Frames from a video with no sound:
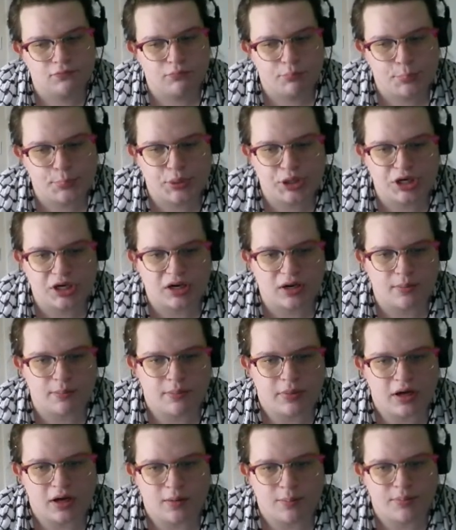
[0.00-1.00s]
Put it on
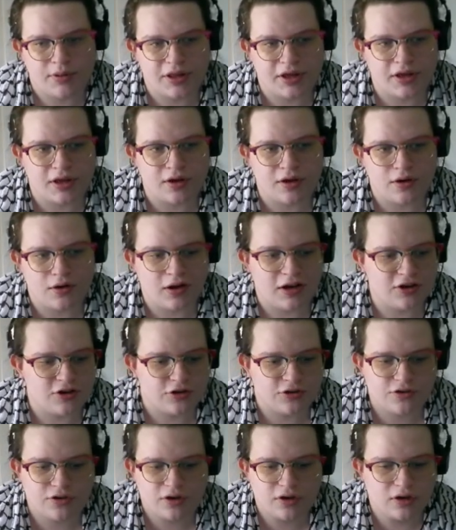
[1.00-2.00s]
Poplio and
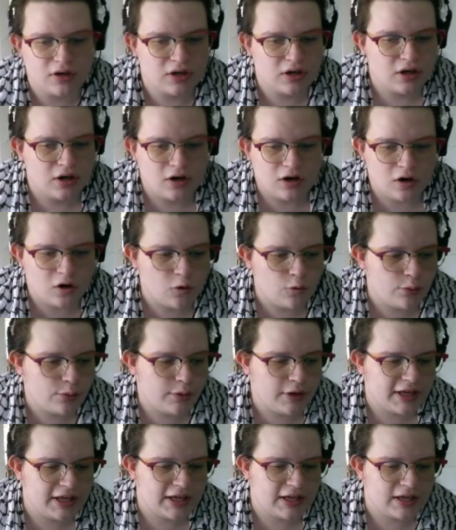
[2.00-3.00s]
just hope we
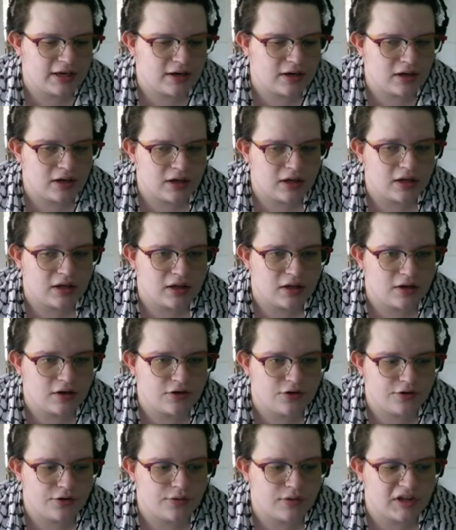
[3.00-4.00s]
can
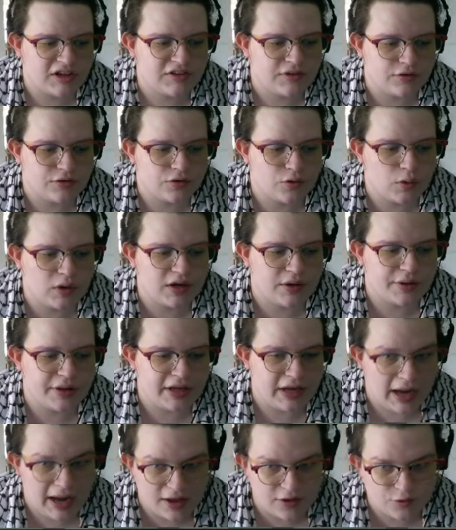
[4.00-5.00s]
do this as
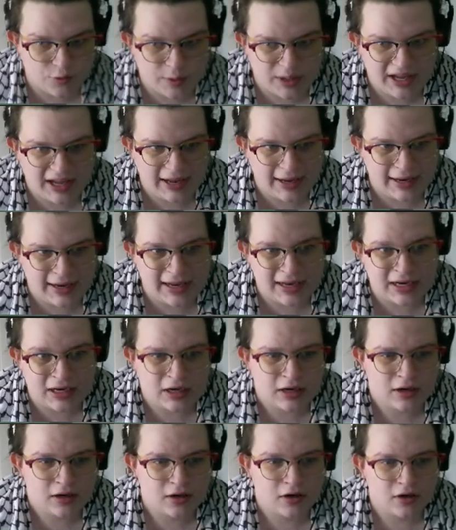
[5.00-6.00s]
quickly as we can
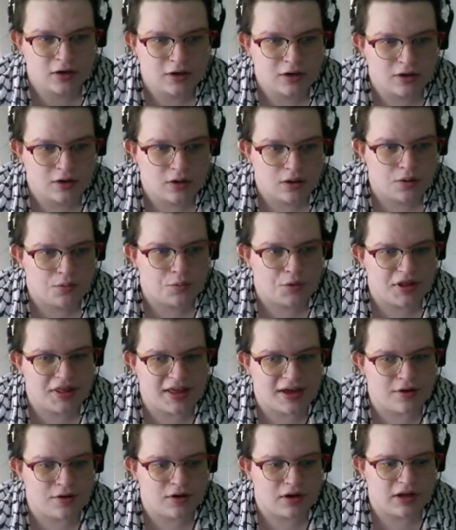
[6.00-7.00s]

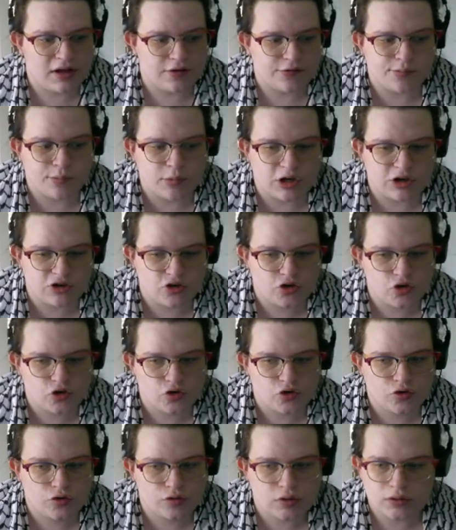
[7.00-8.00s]
without as
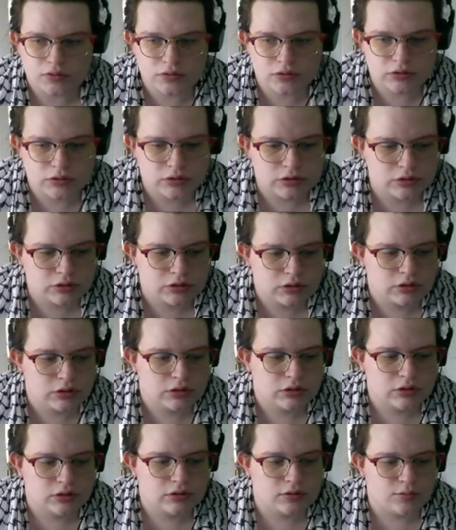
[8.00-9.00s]
much...
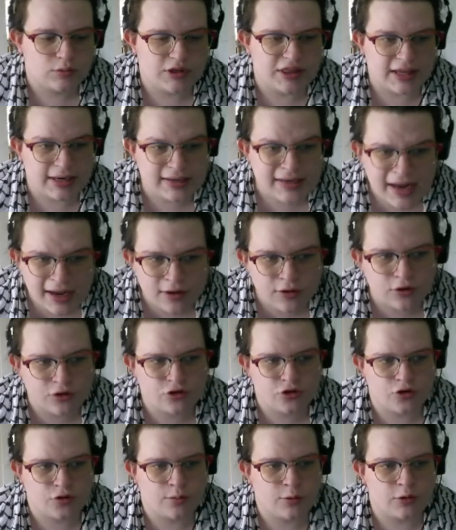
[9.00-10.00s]
with a
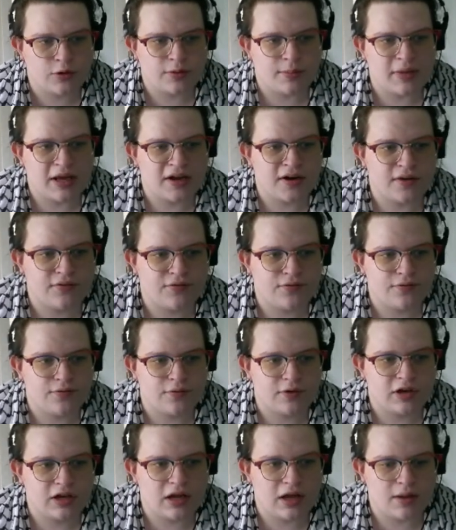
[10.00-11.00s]
negligible amount
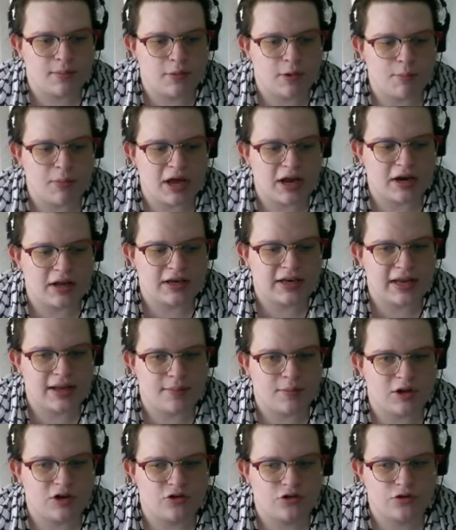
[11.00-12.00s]
of
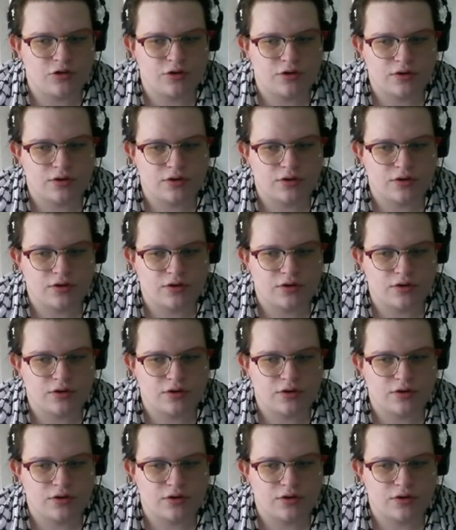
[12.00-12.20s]
damage.